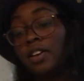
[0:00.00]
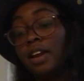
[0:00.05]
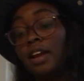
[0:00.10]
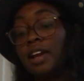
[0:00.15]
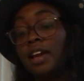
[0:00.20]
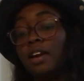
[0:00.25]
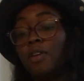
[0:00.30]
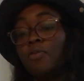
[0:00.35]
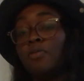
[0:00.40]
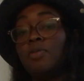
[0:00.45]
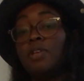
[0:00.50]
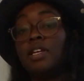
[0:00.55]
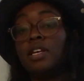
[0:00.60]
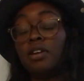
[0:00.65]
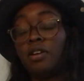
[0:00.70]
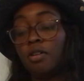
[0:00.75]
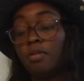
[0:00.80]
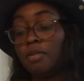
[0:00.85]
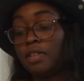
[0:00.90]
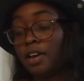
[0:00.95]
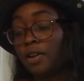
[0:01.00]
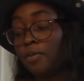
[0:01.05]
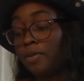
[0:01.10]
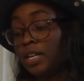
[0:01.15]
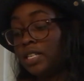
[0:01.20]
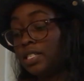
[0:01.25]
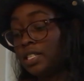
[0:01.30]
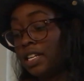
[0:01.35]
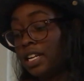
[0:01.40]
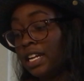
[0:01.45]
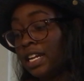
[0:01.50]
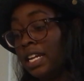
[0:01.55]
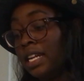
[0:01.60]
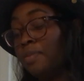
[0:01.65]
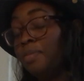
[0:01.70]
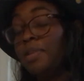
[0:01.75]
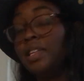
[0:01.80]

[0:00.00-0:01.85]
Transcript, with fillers: and I really hope that resonated.